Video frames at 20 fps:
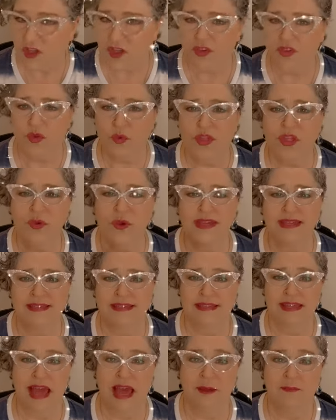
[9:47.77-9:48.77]
So when you
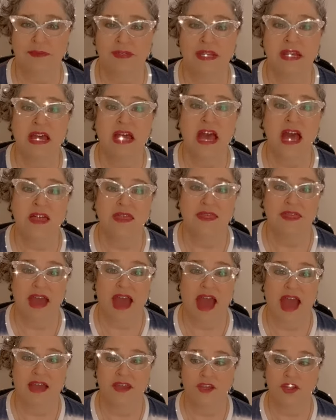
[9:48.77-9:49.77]
accept
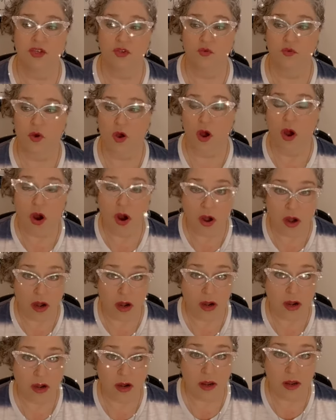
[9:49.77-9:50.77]
that you
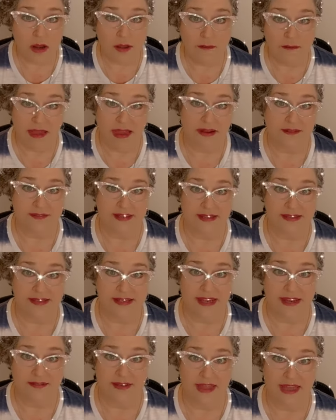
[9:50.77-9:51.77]
are
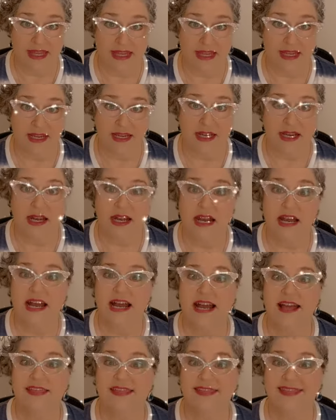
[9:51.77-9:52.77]
manifesting everything,
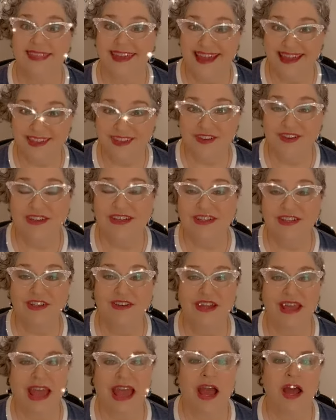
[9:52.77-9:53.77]
then you can
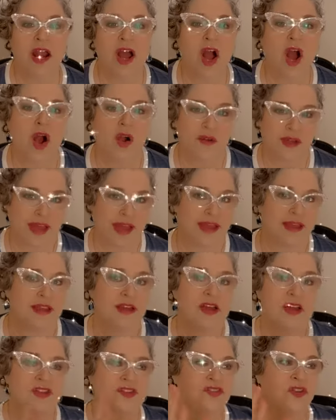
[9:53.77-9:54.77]
look at, okay,
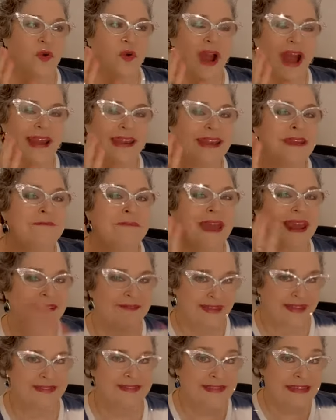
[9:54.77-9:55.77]
so I didn't
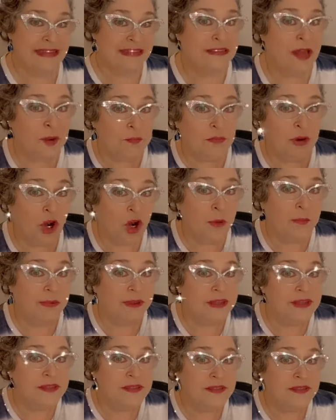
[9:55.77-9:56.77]
manifest this on
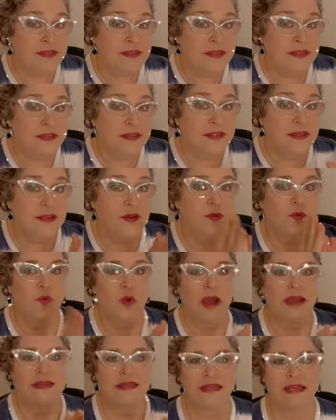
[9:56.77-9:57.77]
purpose.
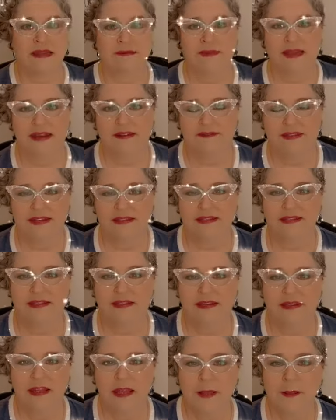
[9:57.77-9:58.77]
Why did I manifest it?
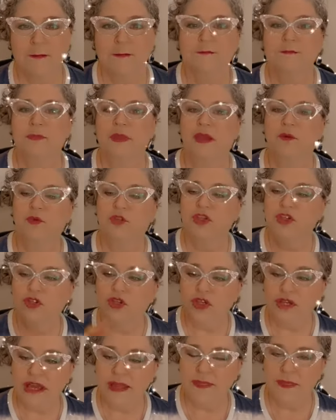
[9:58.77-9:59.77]
And when you
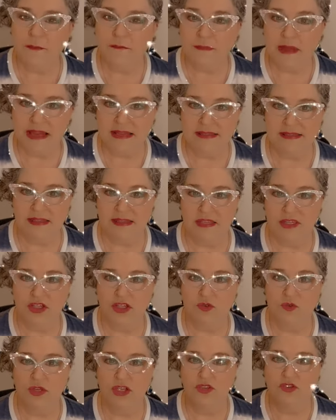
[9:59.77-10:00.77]
look at the
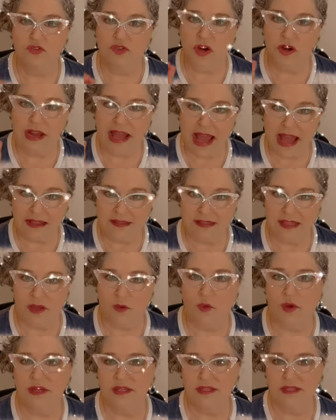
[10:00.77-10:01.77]
message, when you start
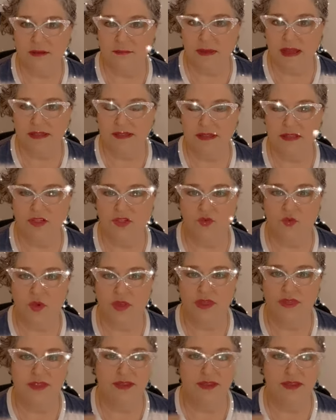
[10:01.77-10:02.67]
asking, what is the message with